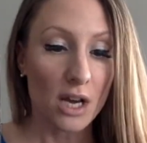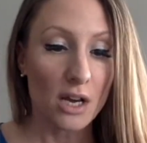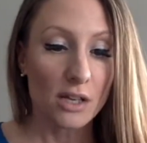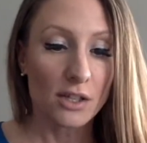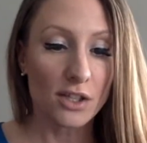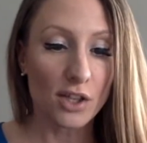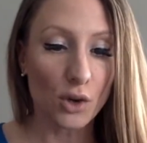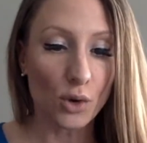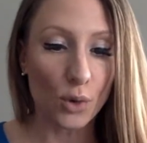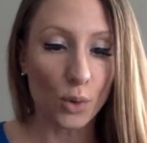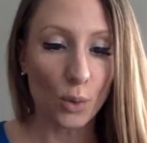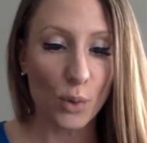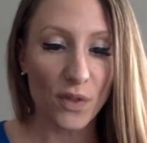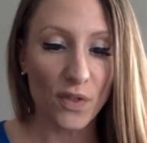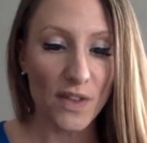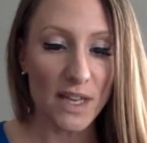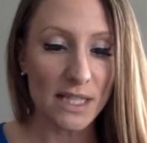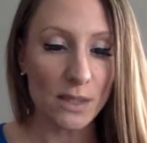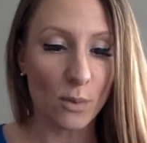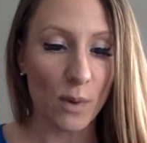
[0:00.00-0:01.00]
So
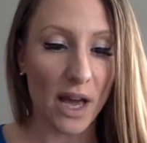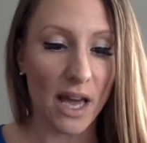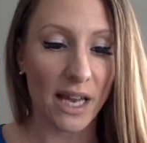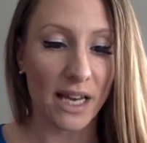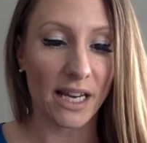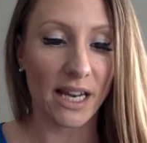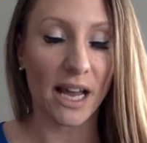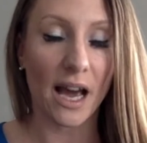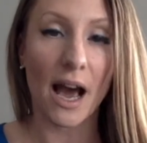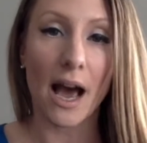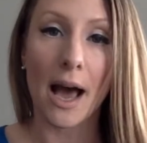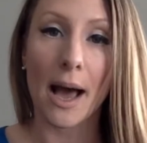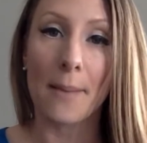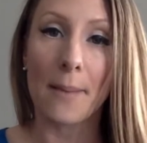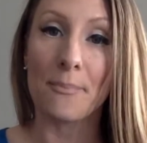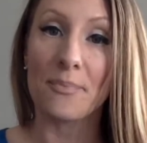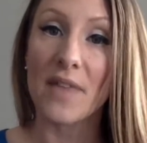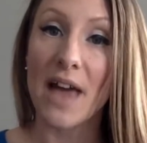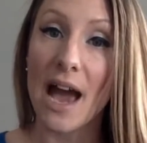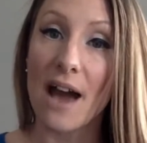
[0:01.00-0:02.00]
with this one,
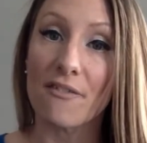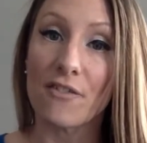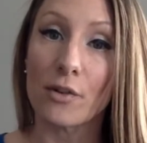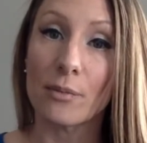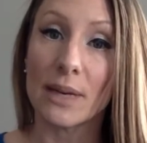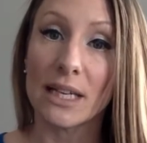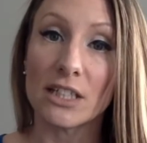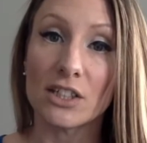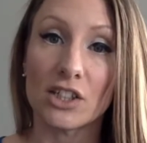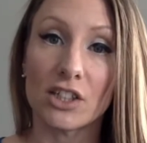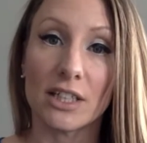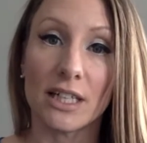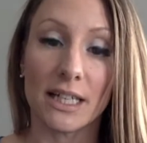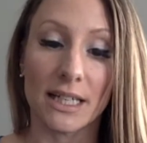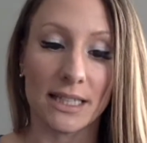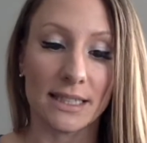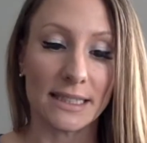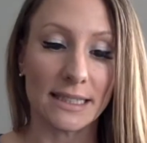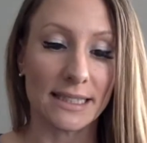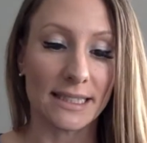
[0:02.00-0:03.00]
the affirmation
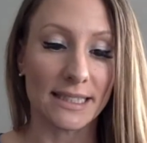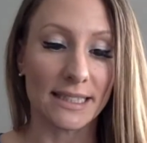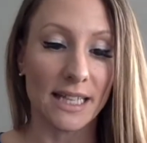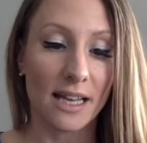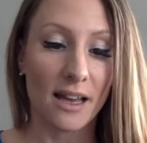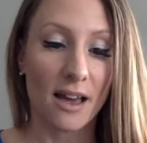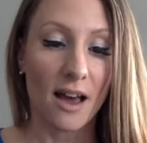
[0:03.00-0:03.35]
is,